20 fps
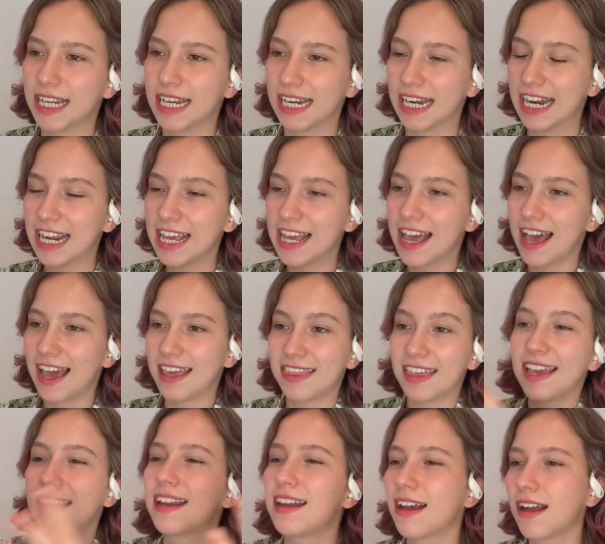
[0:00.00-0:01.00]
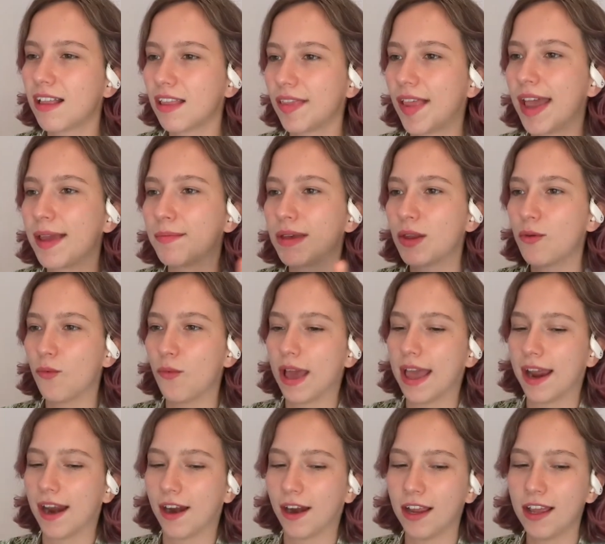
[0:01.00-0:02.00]
And I think in a climate
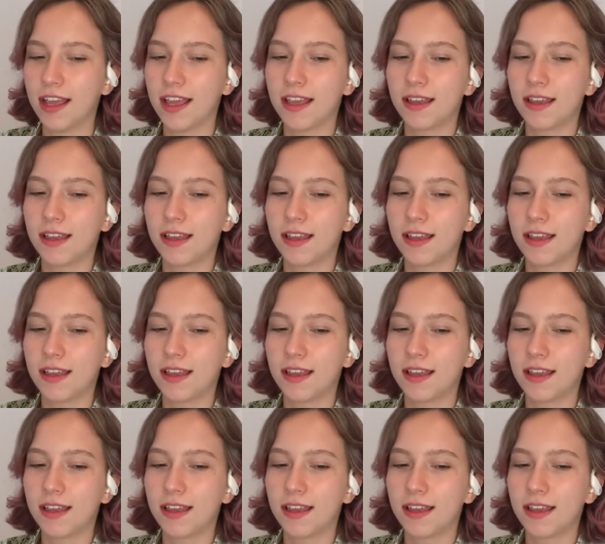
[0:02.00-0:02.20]
where